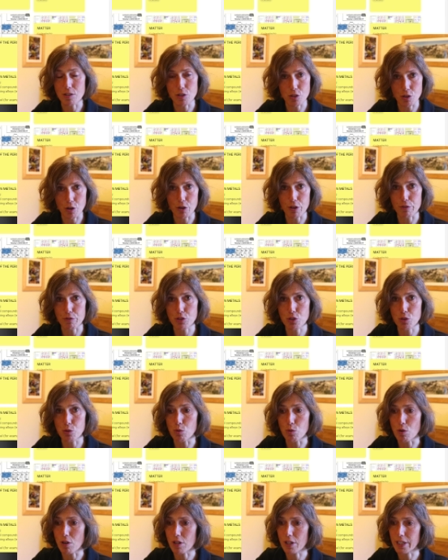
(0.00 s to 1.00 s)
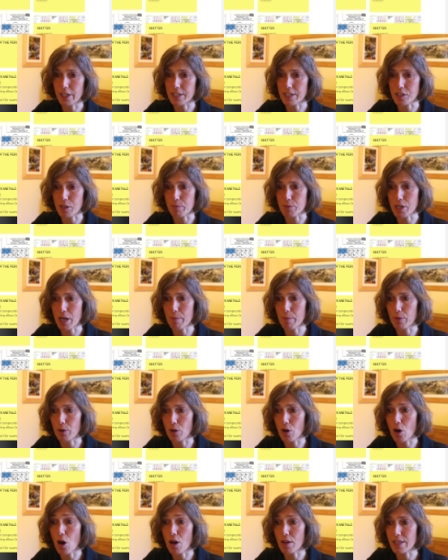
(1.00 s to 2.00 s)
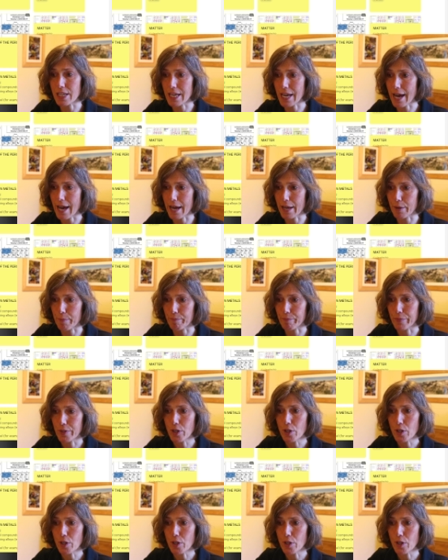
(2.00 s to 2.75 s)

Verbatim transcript: start of school in September on the atom.